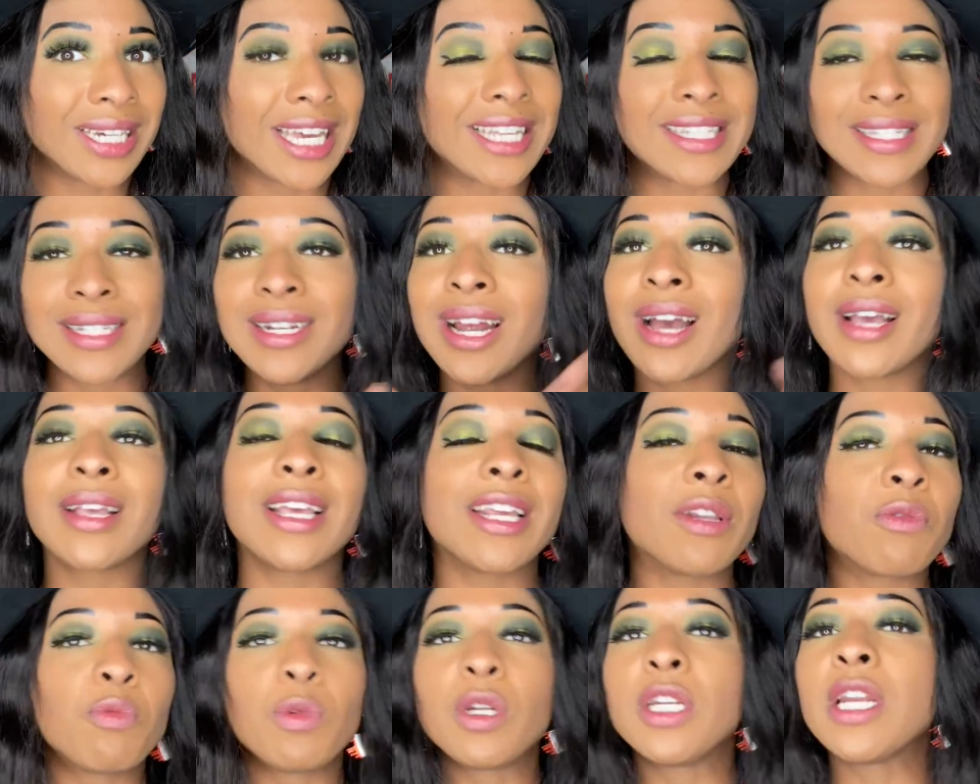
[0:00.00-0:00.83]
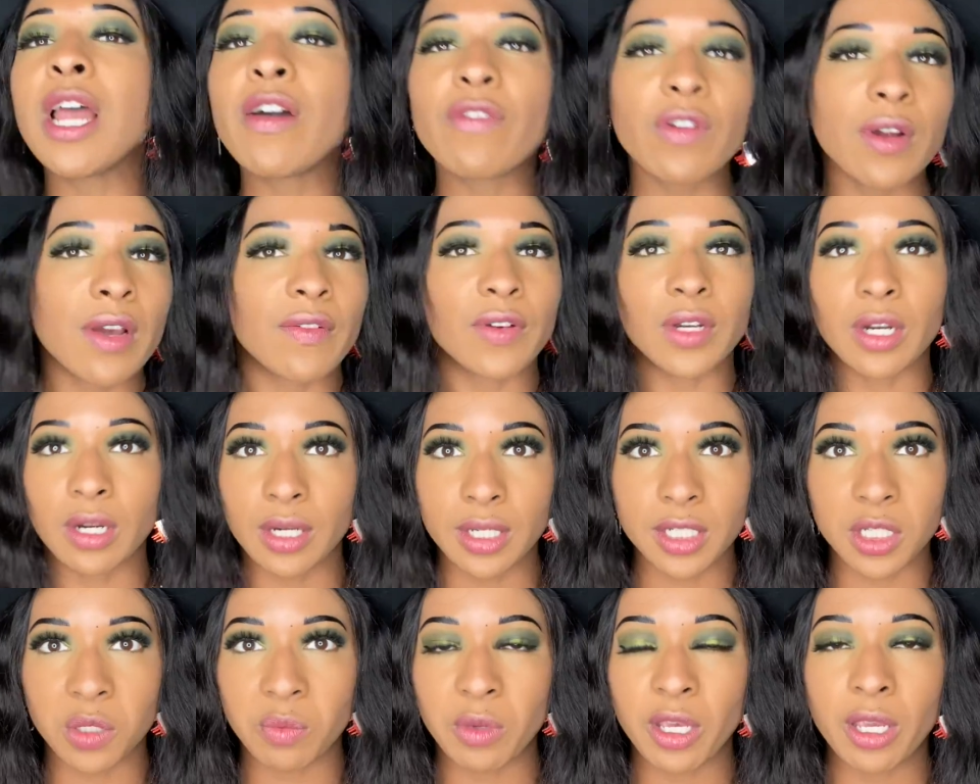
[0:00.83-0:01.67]
It's not, it would never have
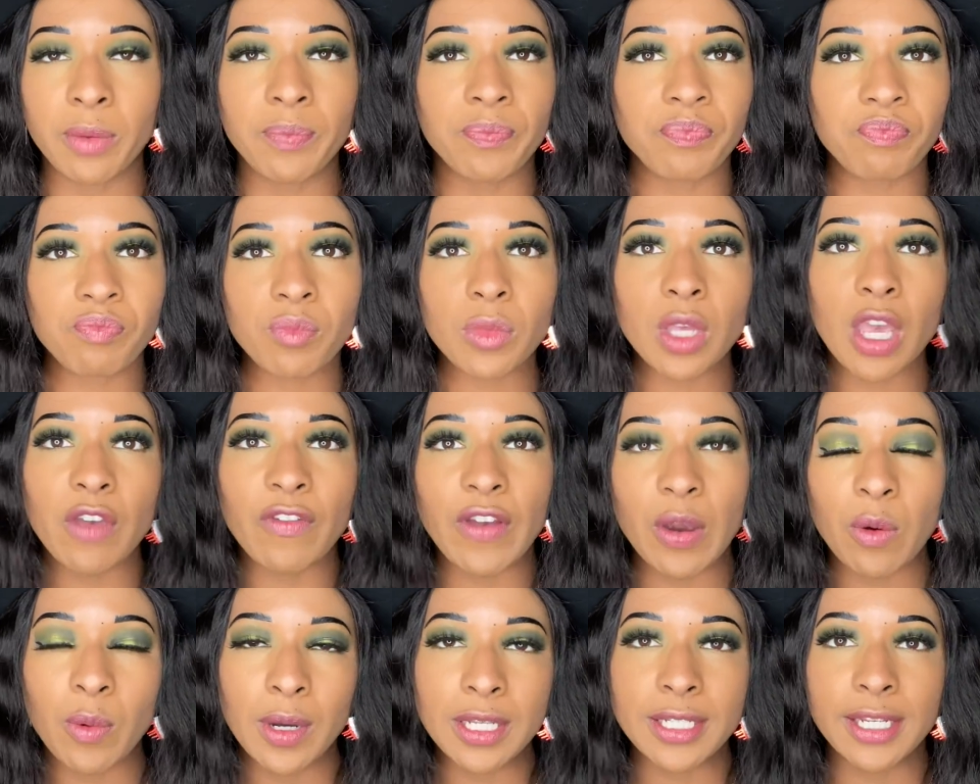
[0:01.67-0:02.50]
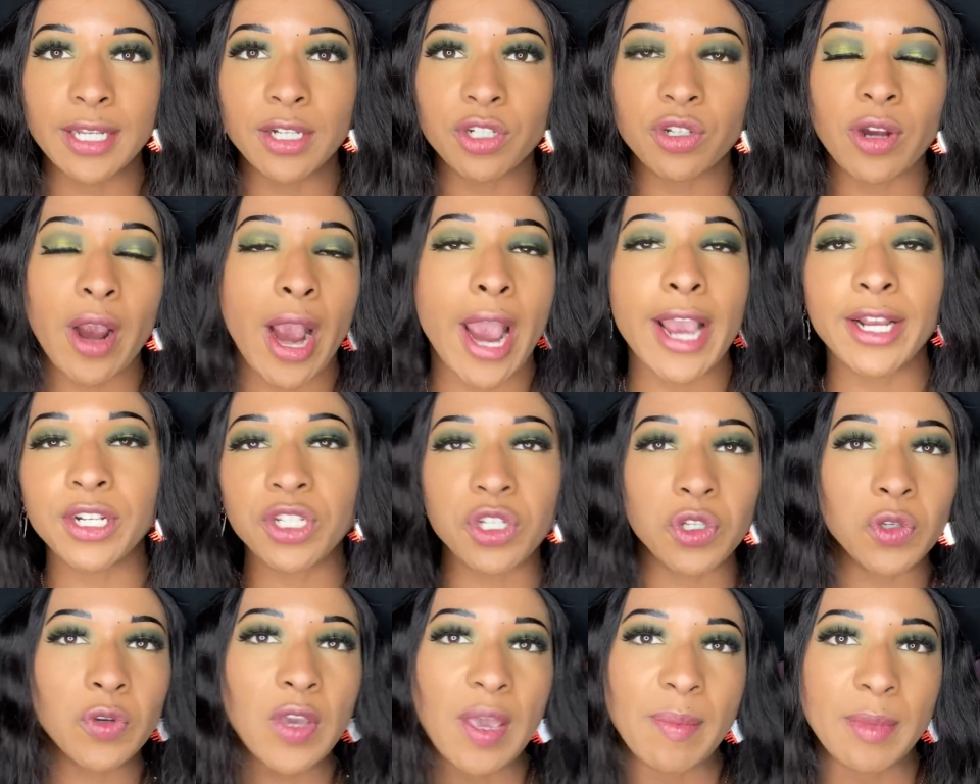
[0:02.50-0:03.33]
occurred to me if I wasn't trying
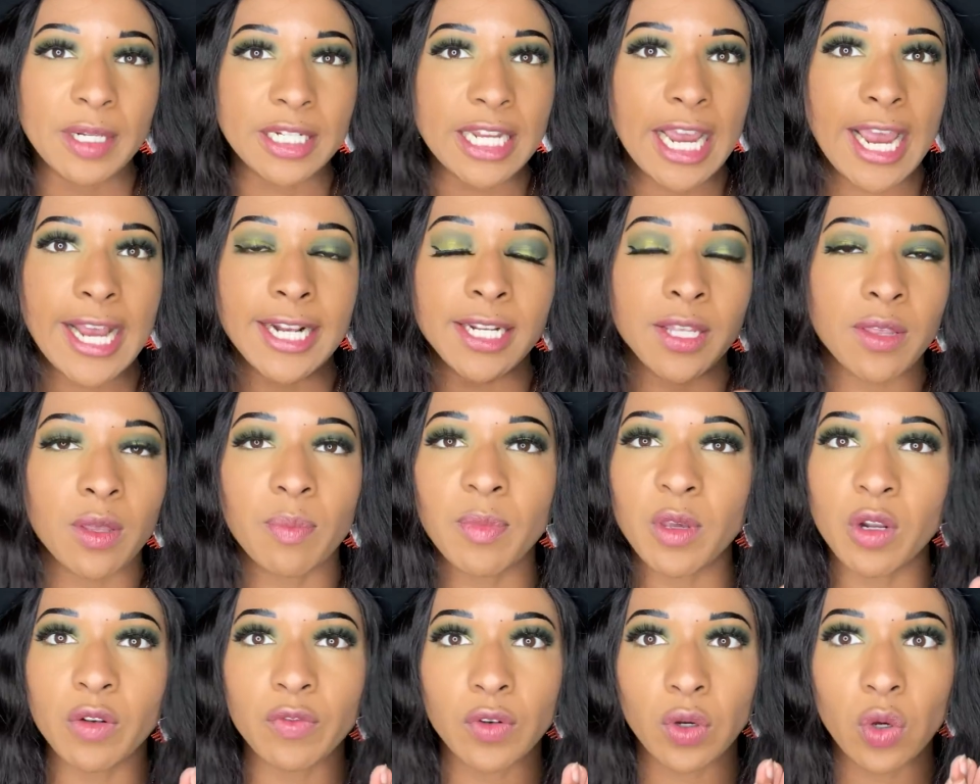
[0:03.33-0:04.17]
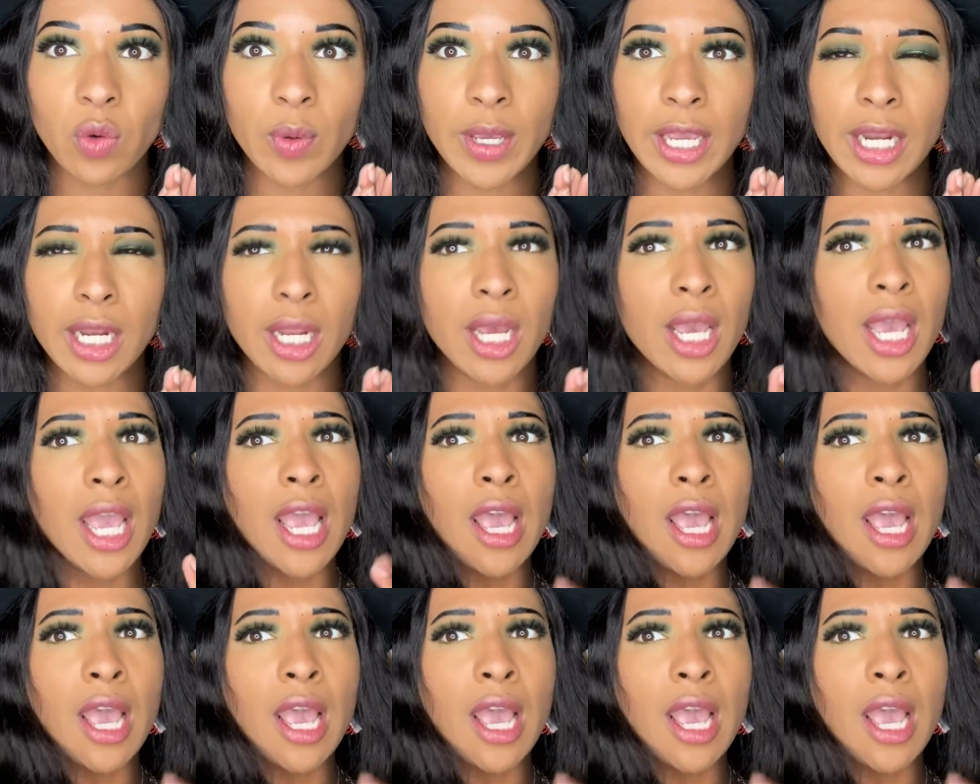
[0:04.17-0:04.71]
to imitate the beautiful queen.